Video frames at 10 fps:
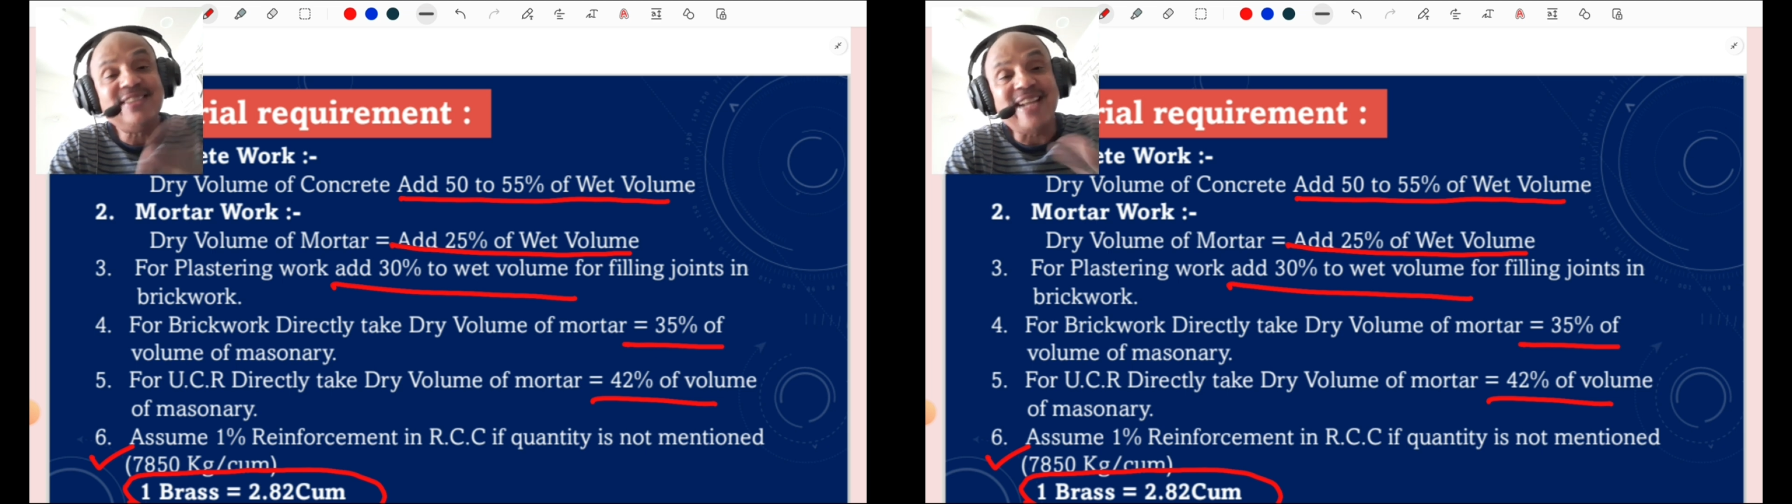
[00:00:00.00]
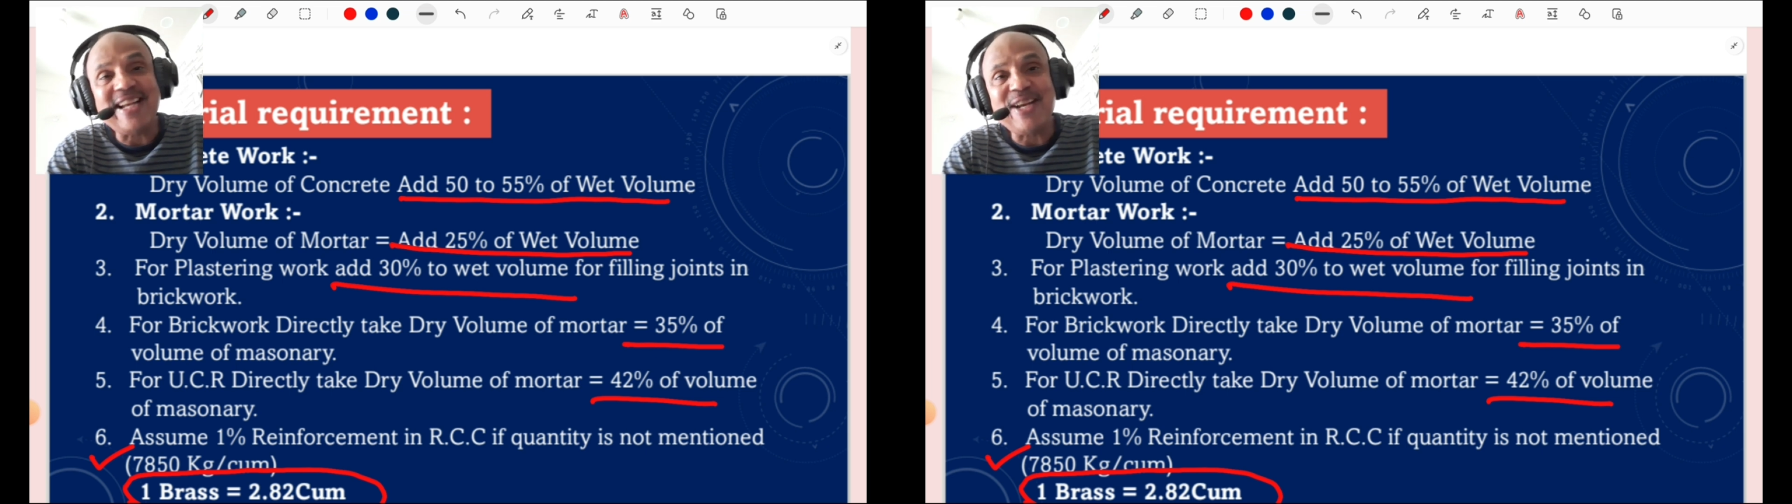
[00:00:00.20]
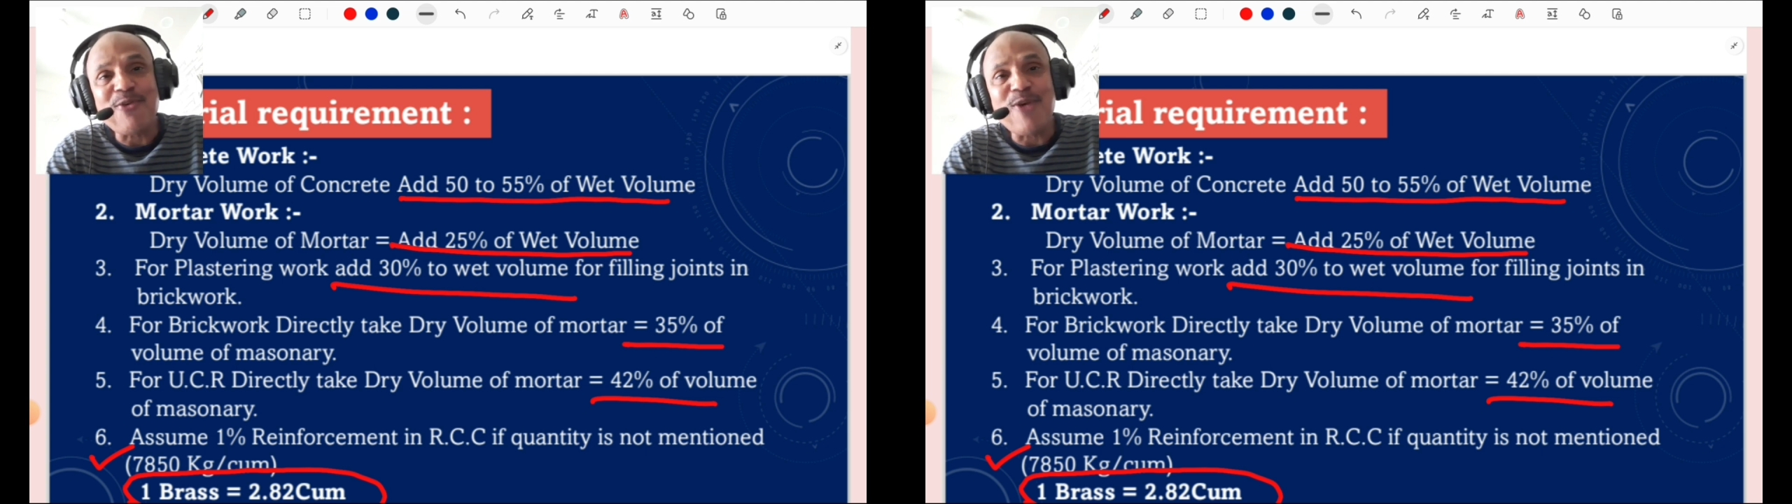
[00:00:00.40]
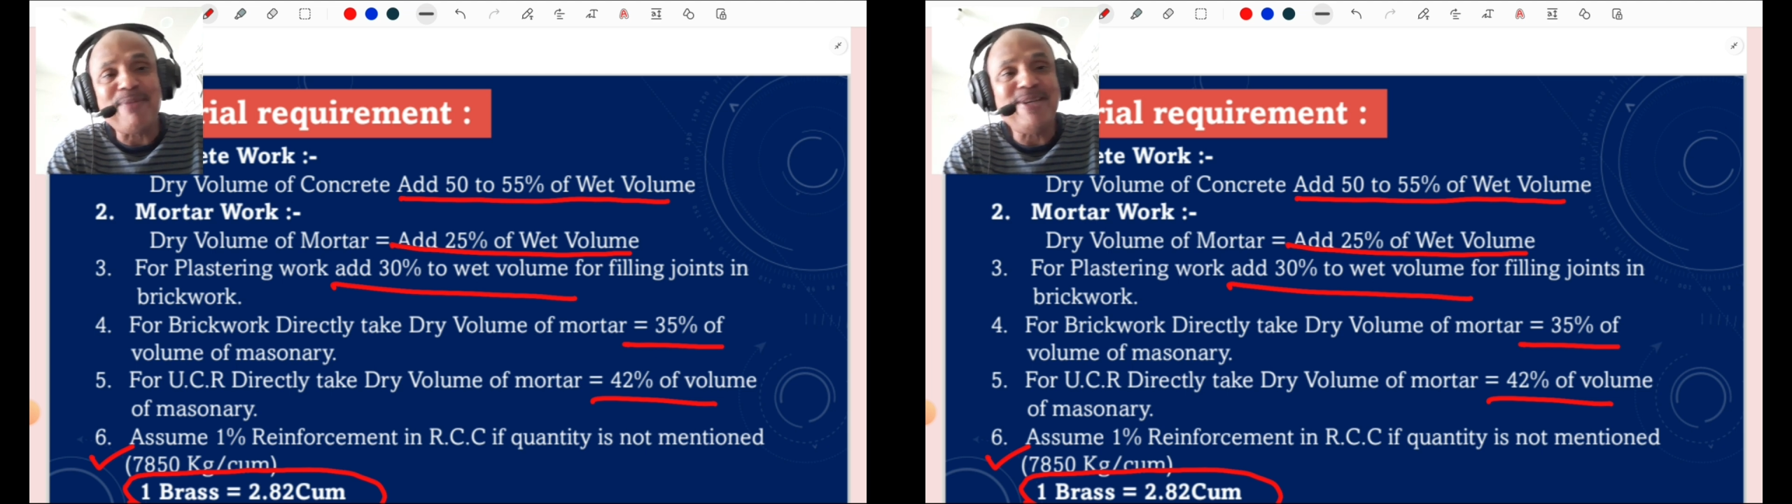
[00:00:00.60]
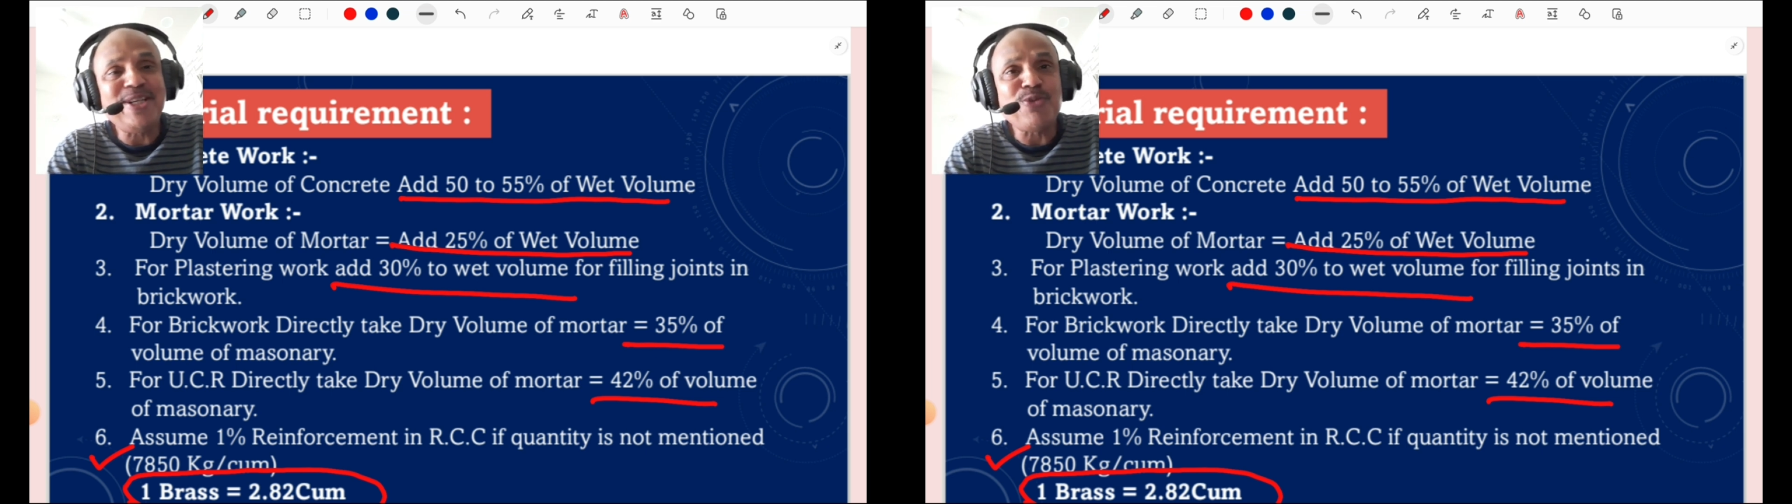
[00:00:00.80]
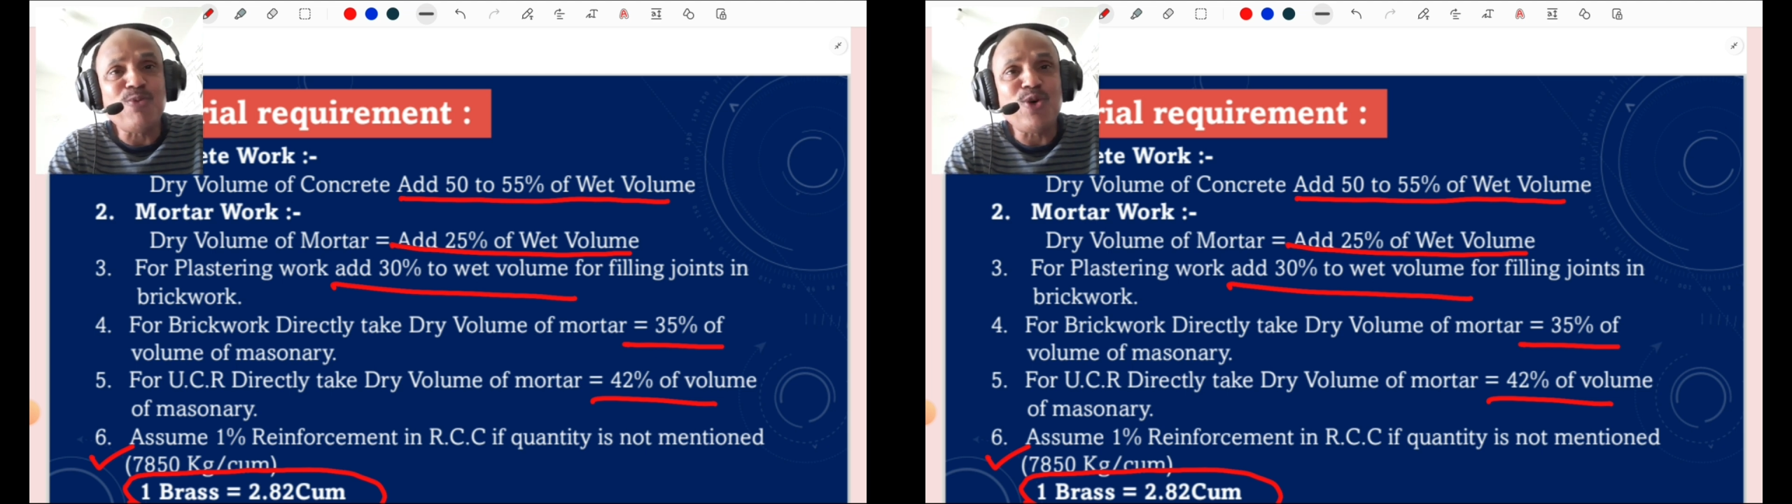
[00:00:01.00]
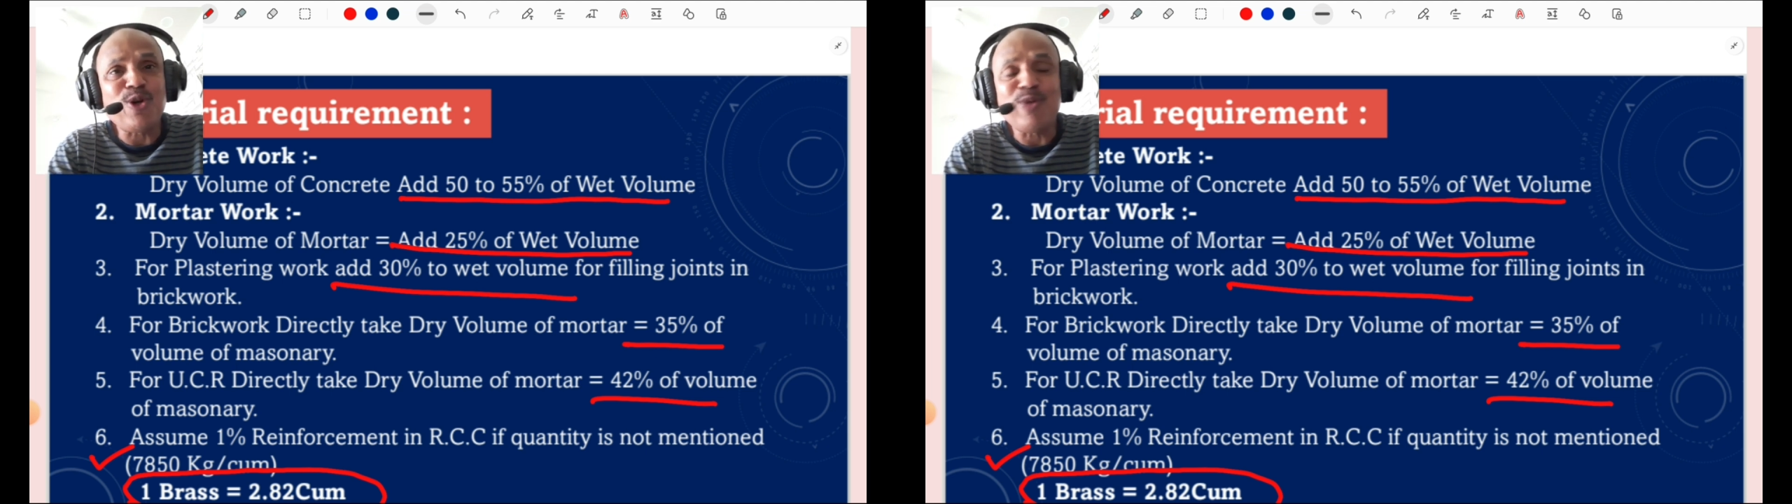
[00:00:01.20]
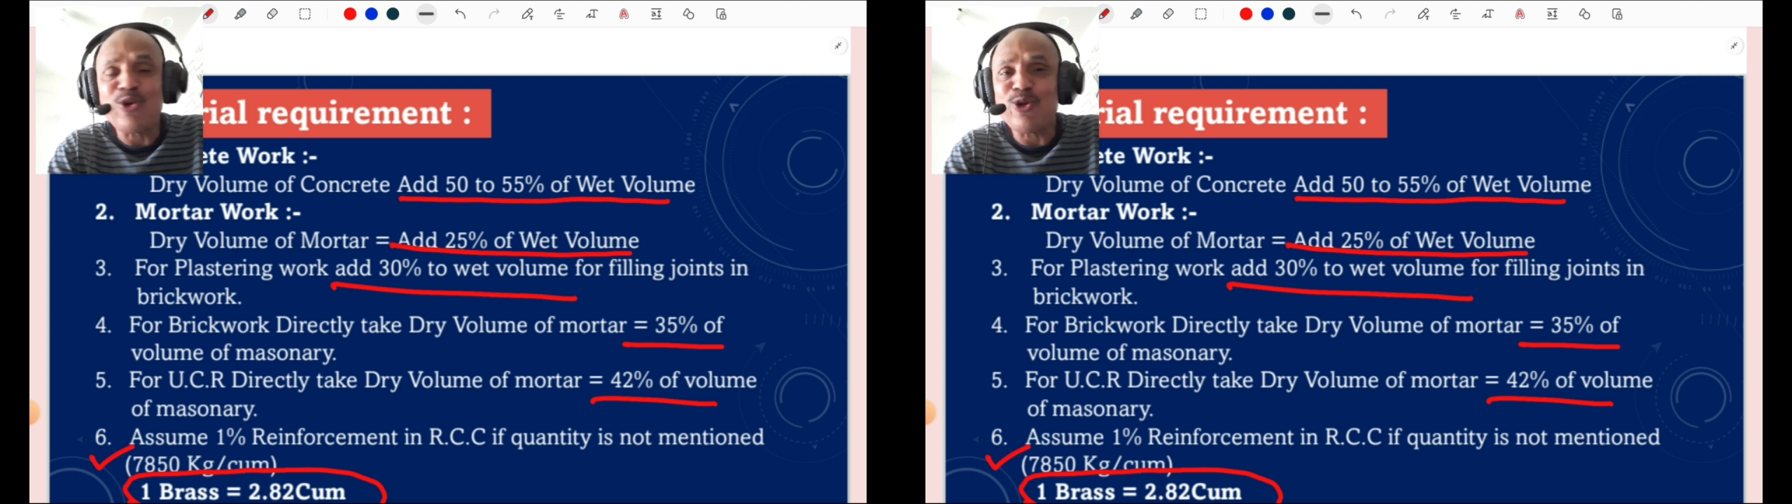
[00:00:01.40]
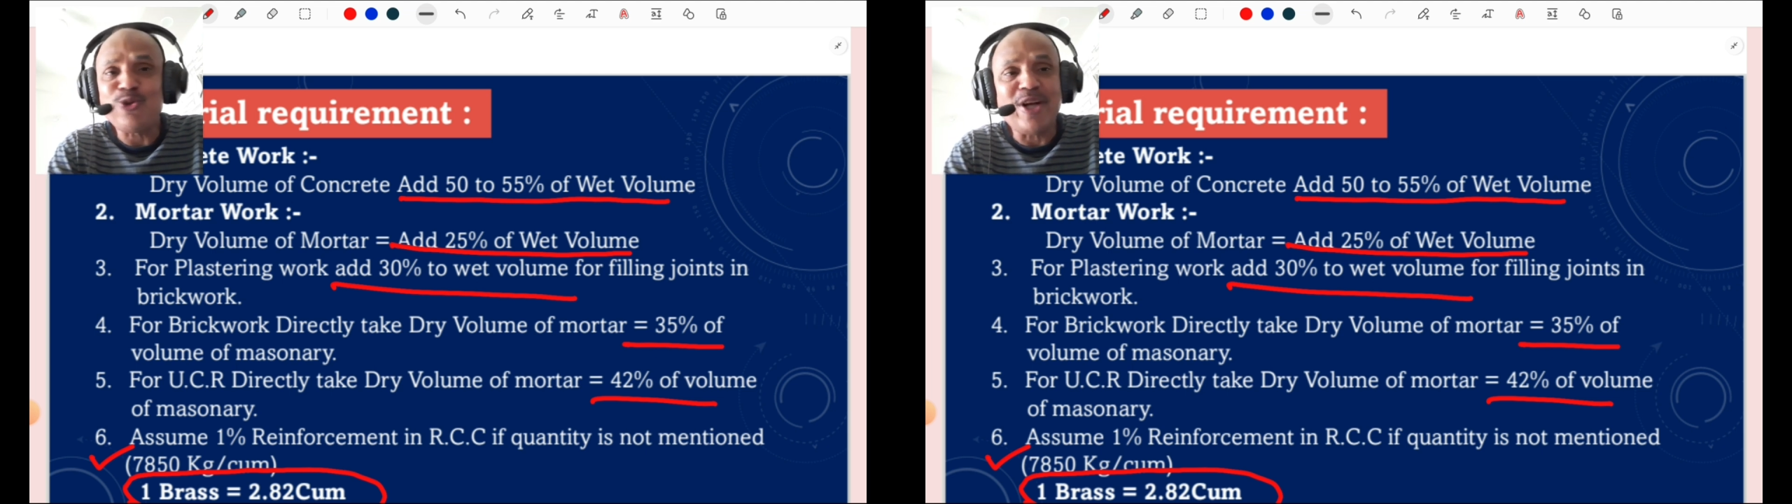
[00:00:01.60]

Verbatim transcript: that requirement is more because